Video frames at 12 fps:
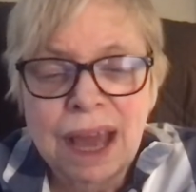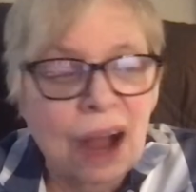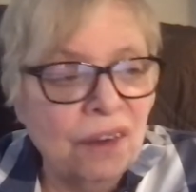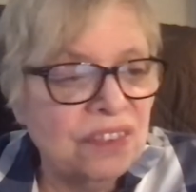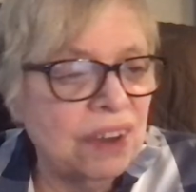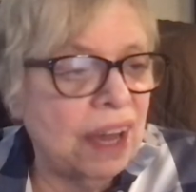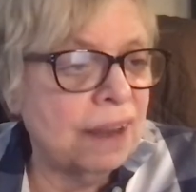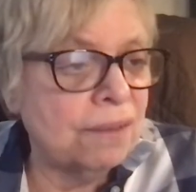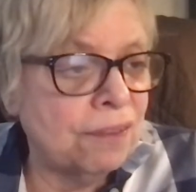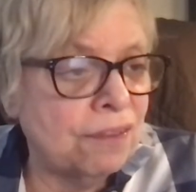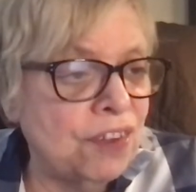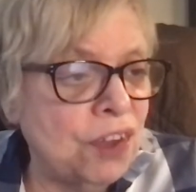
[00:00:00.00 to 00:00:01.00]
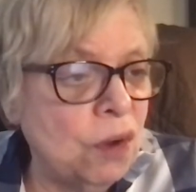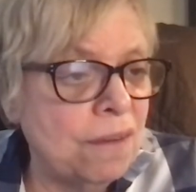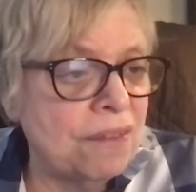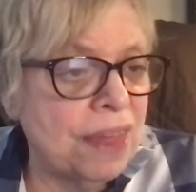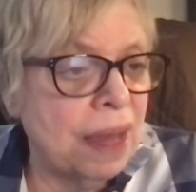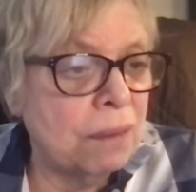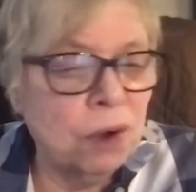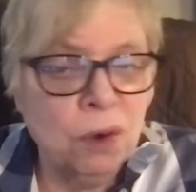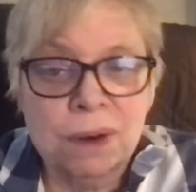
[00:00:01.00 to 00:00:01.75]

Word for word: outside of a few of them who